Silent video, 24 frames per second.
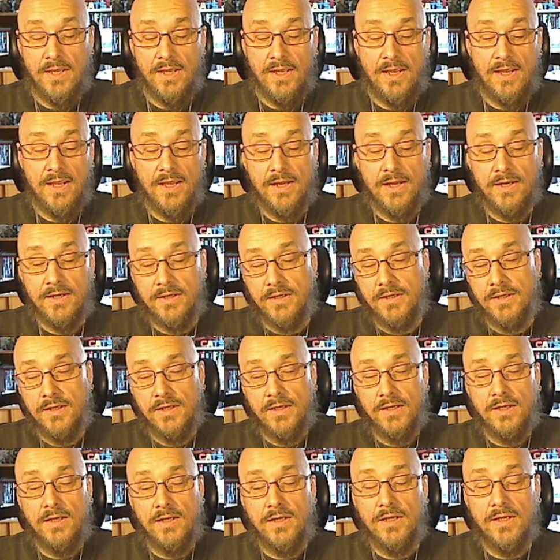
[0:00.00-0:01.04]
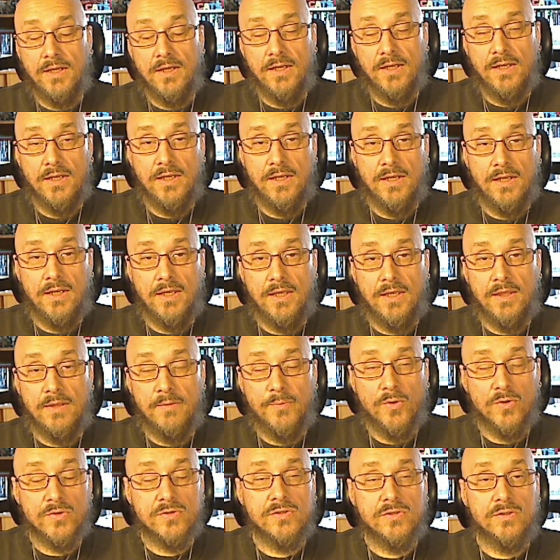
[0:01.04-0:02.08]
And the
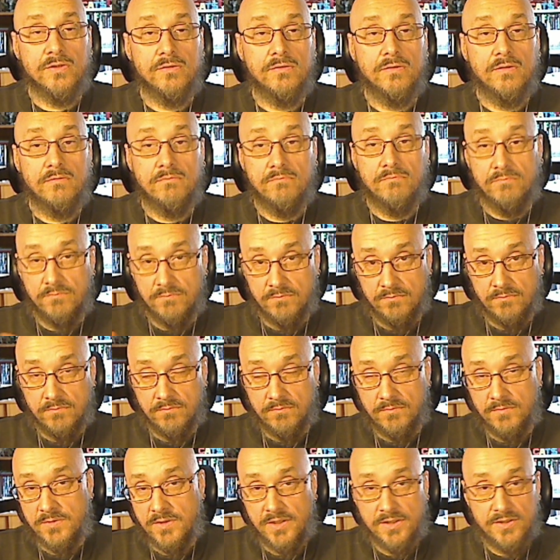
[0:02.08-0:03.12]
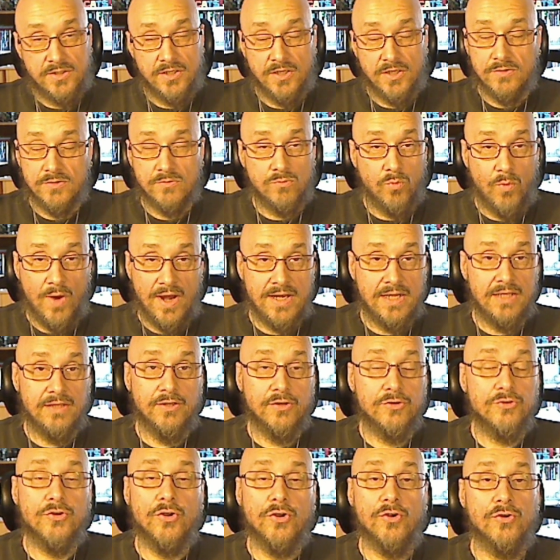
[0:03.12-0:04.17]
person is just waiting
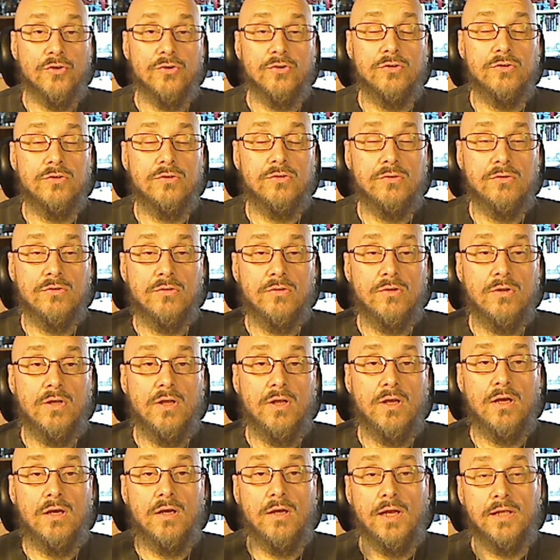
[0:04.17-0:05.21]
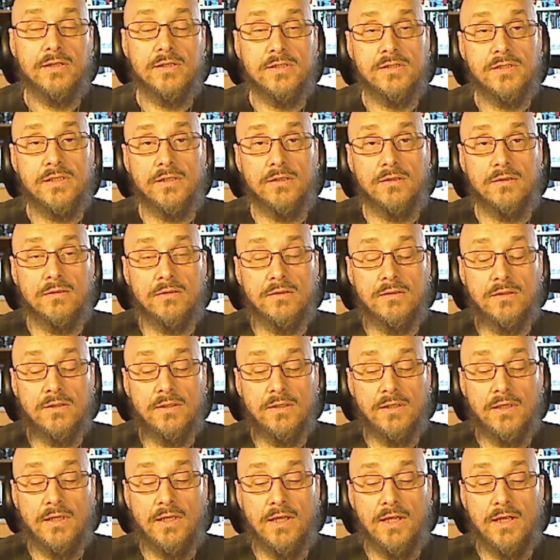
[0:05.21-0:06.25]
their turn at the till.
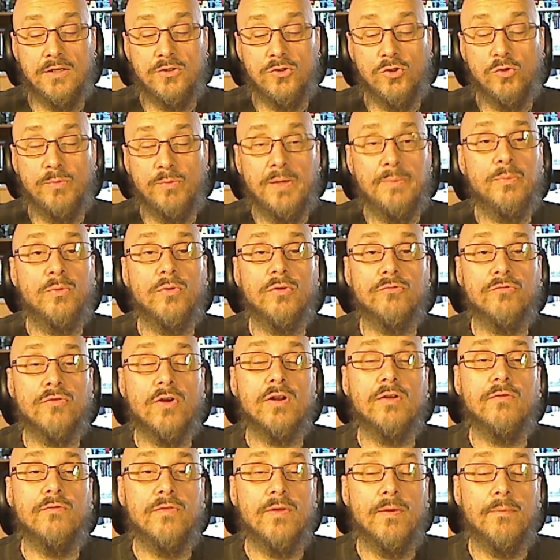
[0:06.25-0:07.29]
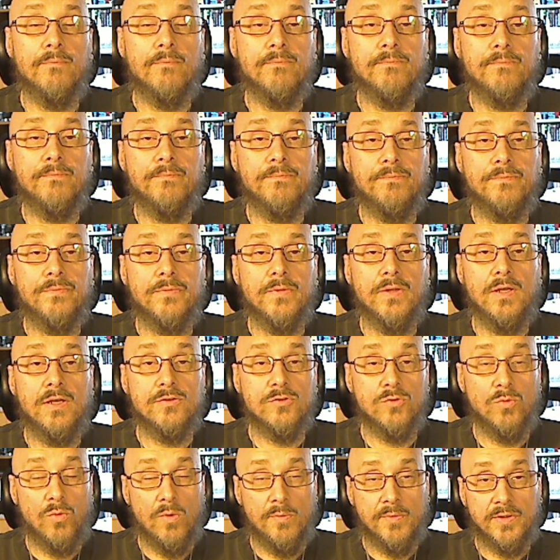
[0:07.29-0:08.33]
And two people in front of them
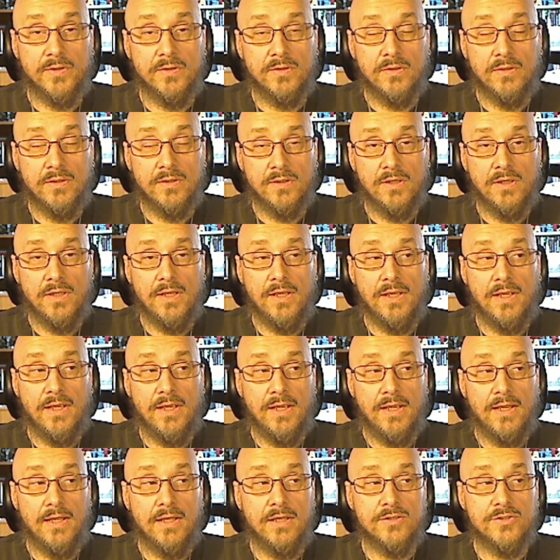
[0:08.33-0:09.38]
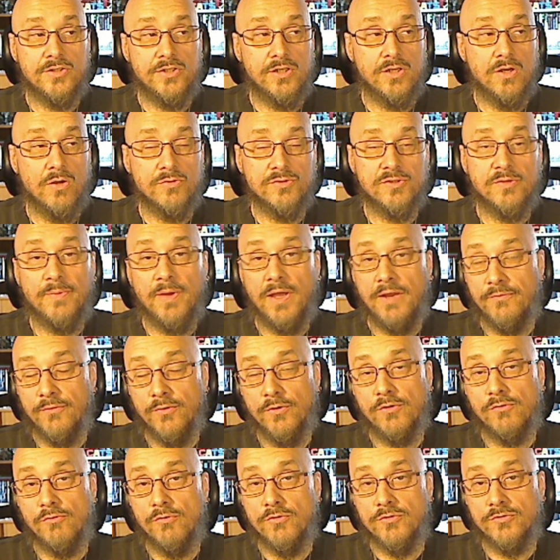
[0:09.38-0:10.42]
is a woman, and she goes to pay
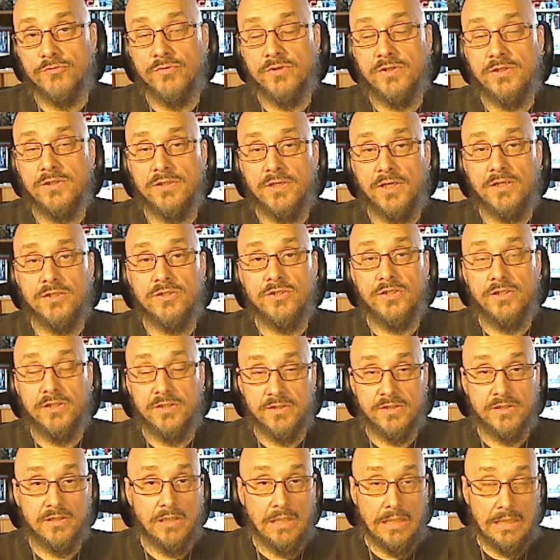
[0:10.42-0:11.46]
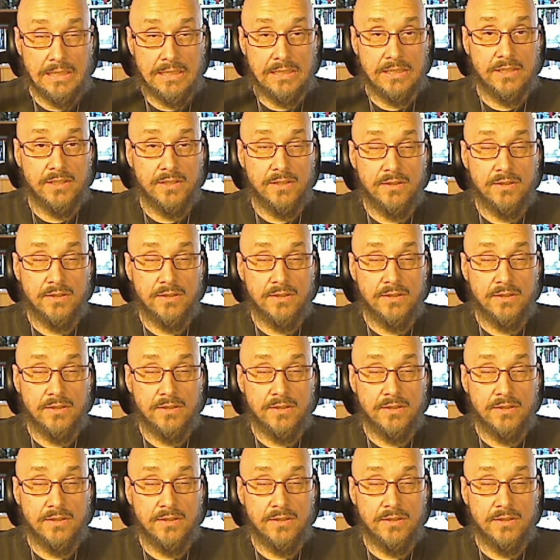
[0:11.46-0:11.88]
for her groceries, and she is declined.